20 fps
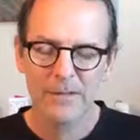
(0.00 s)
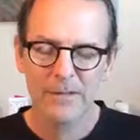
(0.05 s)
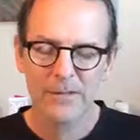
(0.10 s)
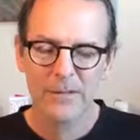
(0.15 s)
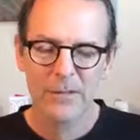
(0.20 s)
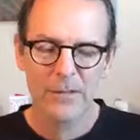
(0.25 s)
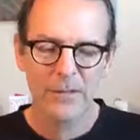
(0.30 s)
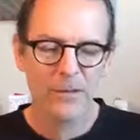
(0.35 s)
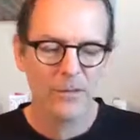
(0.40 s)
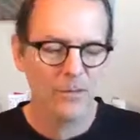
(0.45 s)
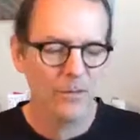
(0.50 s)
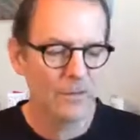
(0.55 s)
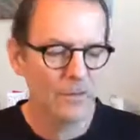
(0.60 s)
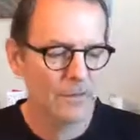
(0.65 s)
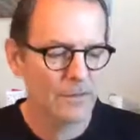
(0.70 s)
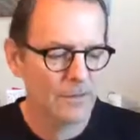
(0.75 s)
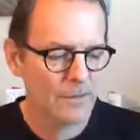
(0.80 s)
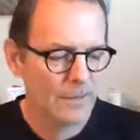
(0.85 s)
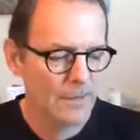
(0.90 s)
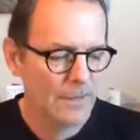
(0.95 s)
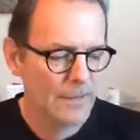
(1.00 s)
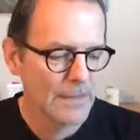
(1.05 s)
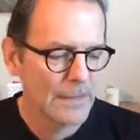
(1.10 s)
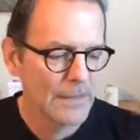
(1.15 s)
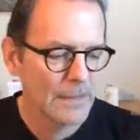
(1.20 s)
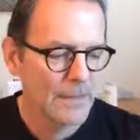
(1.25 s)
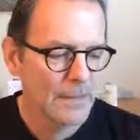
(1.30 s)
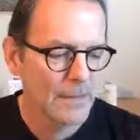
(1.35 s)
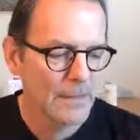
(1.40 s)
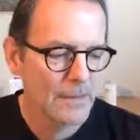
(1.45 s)
So it's
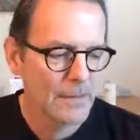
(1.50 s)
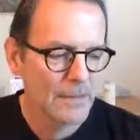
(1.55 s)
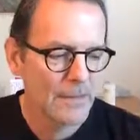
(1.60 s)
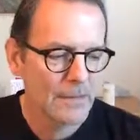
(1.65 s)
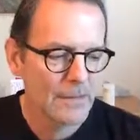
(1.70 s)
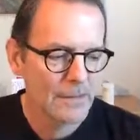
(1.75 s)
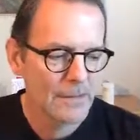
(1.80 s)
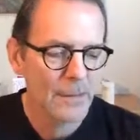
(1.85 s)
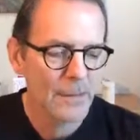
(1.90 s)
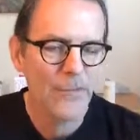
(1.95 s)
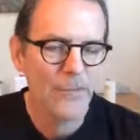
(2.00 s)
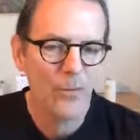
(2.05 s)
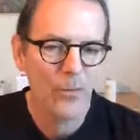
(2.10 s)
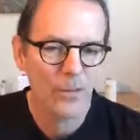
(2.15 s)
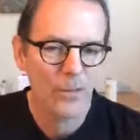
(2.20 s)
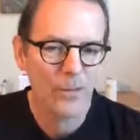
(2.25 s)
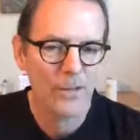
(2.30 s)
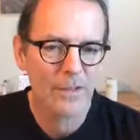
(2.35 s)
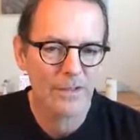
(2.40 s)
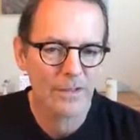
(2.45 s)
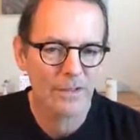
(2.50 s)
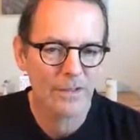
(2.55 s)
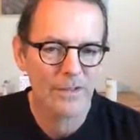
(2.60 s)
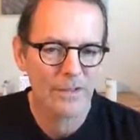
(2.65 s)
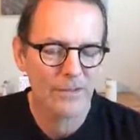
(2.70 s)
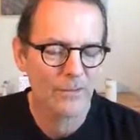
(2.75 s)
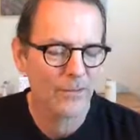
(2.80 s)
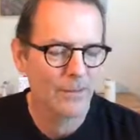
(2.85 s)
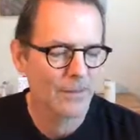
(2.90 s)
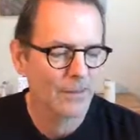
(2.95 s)
stuff worth
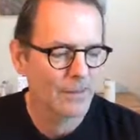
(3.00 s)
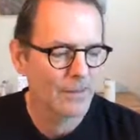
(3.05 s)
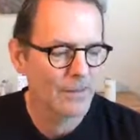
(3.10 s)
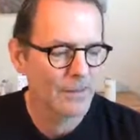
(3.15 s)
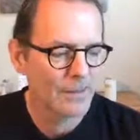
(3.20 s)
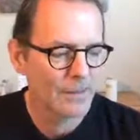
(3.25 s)
considering,